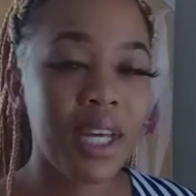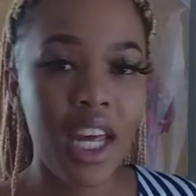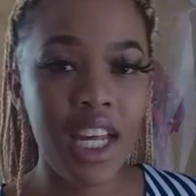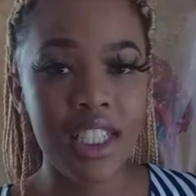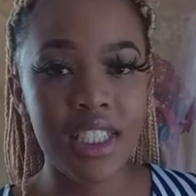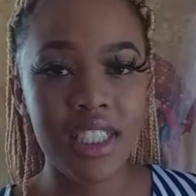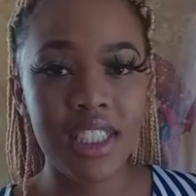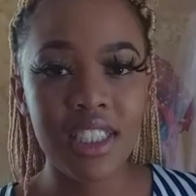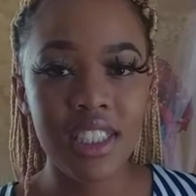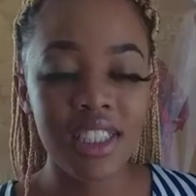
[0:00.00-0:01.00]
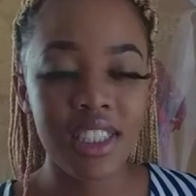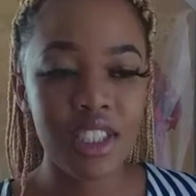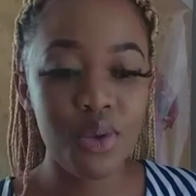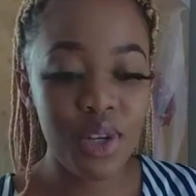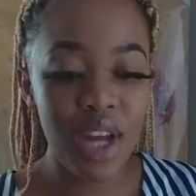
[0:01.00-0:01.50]
and
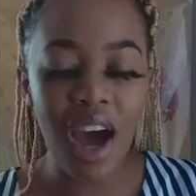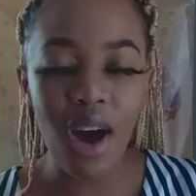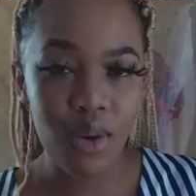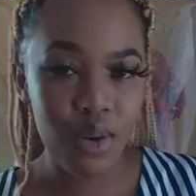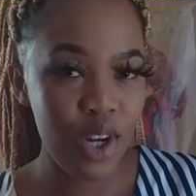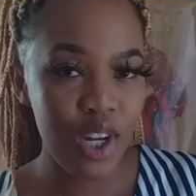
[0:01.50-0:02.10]
to now,